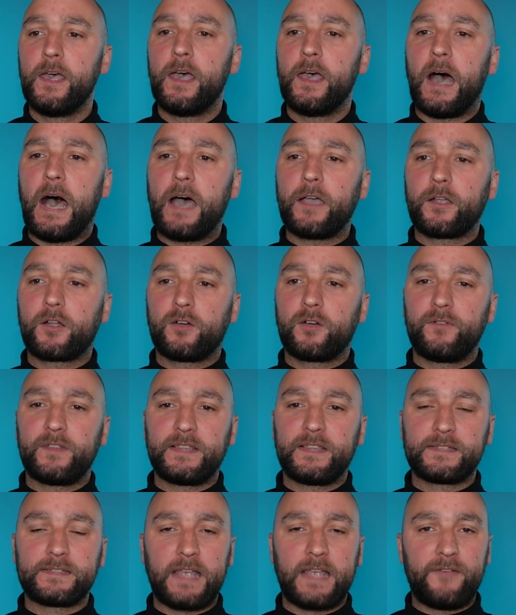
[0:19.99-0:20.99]
I covered
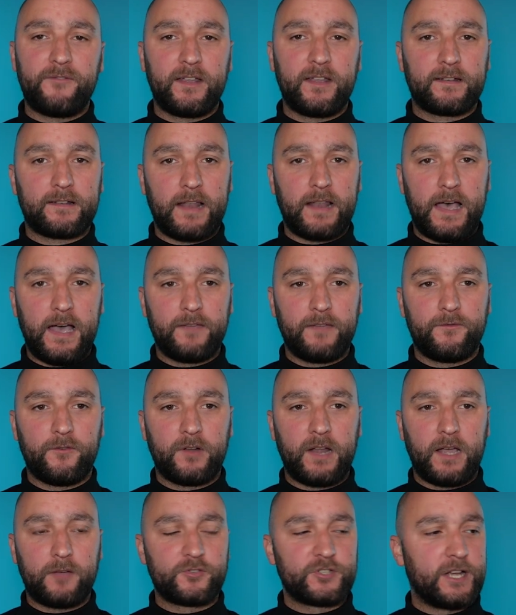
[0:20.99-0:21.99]
this event live on
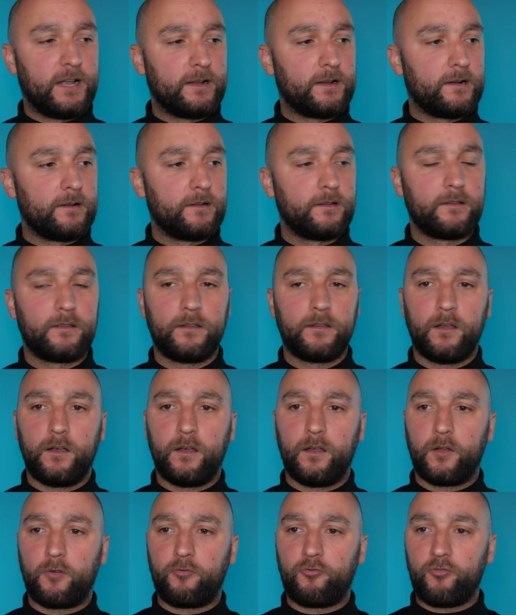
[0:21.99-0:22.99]
our channel
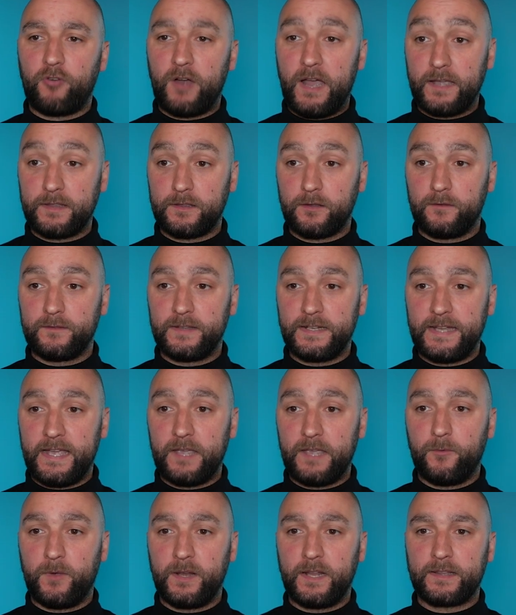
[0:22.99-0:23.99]
right on the day
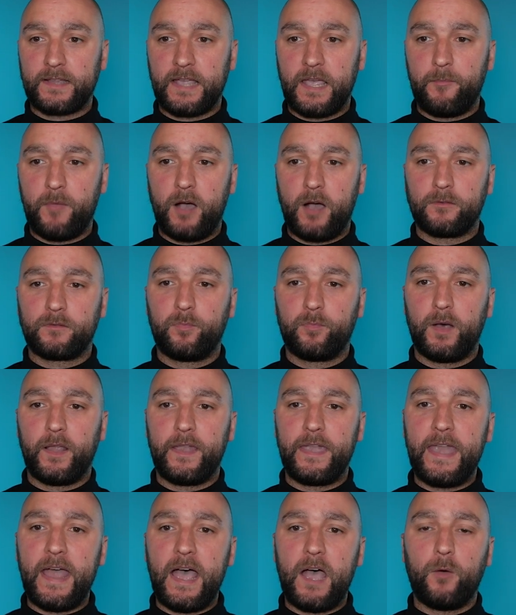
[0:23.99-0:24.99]
when it came out, but
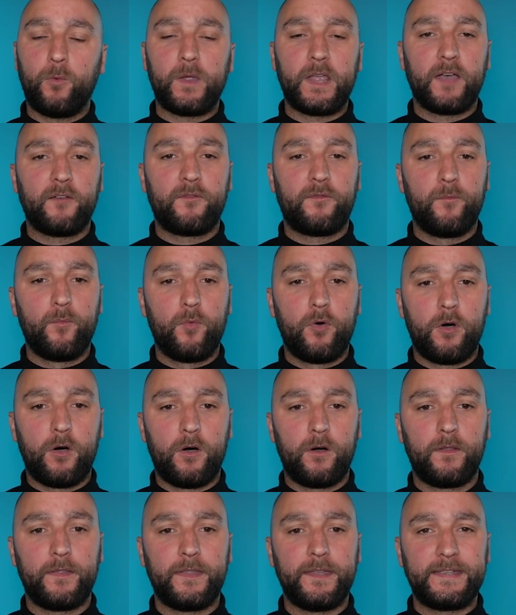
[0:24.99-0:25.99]
now we have
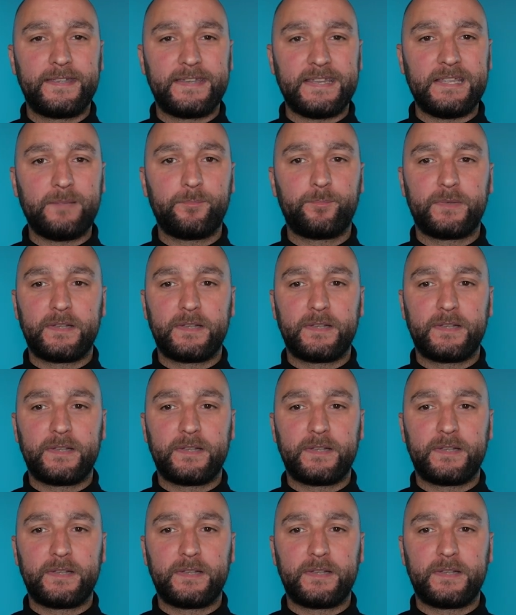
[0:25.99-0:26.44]
more deep